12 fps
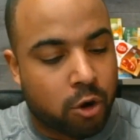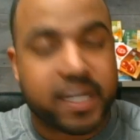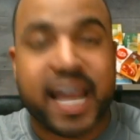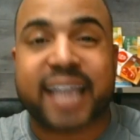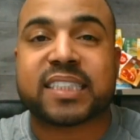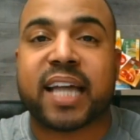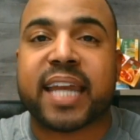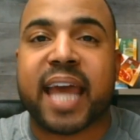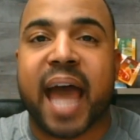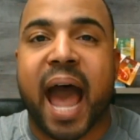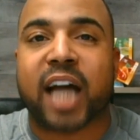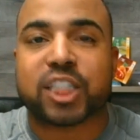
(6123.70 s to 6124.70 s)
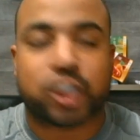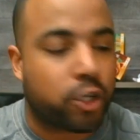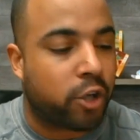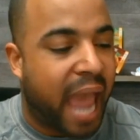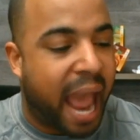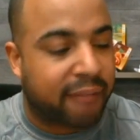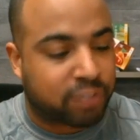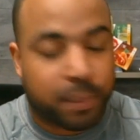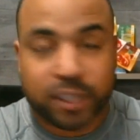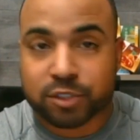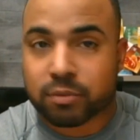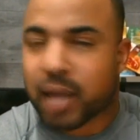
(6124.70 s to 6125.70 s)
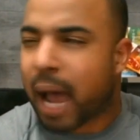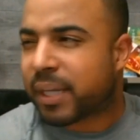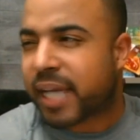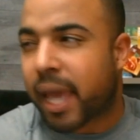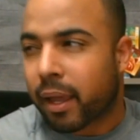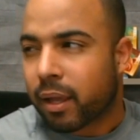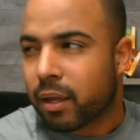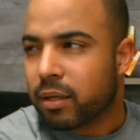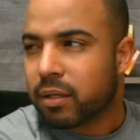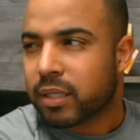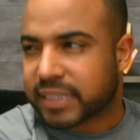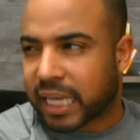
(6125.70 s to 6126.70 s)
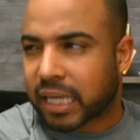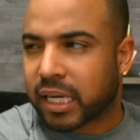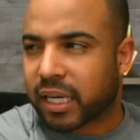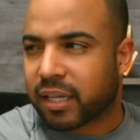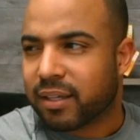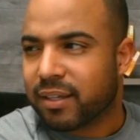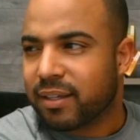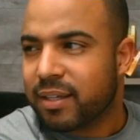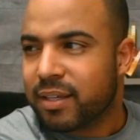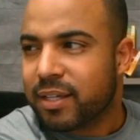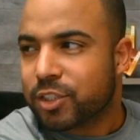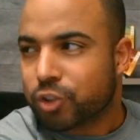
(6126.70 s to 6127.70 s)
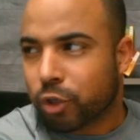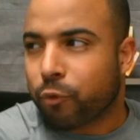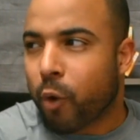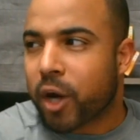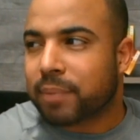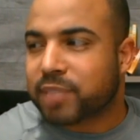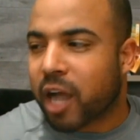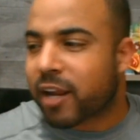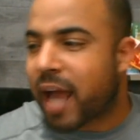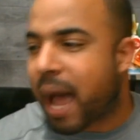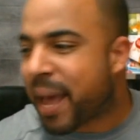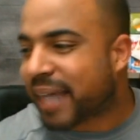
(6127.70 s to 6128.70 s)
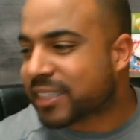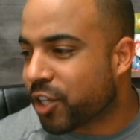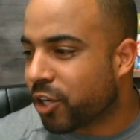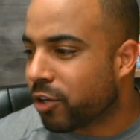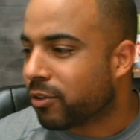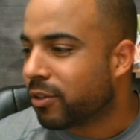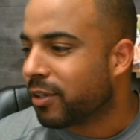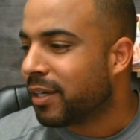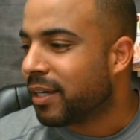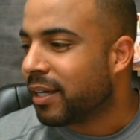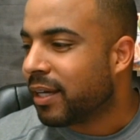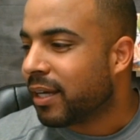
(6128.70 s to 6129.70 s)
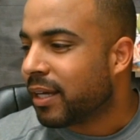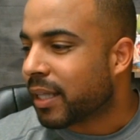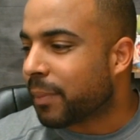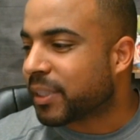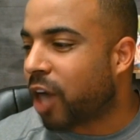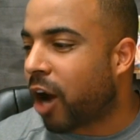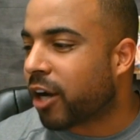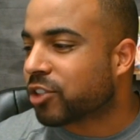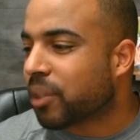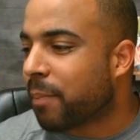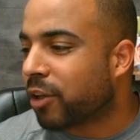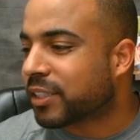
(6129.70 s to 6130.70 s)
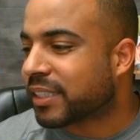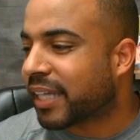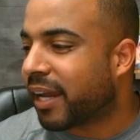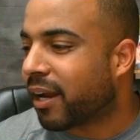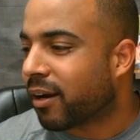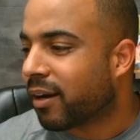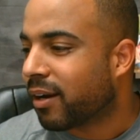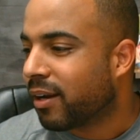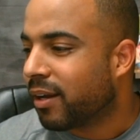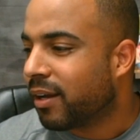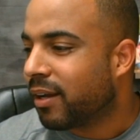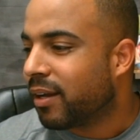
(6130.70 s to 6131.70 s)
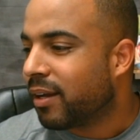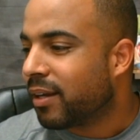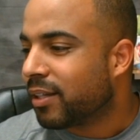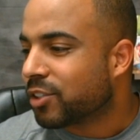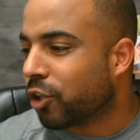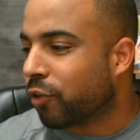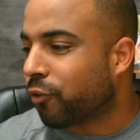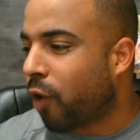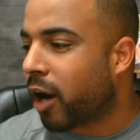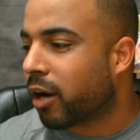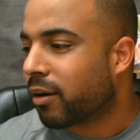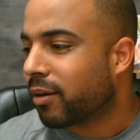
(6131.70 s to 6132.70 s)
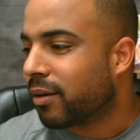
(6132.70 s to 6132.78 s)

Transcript: next Sunday, I'll show you an after picture. How about that? Is that good? Truth Warrior, I'm asking you. Let me see all those emojis in here. Truth Warrior.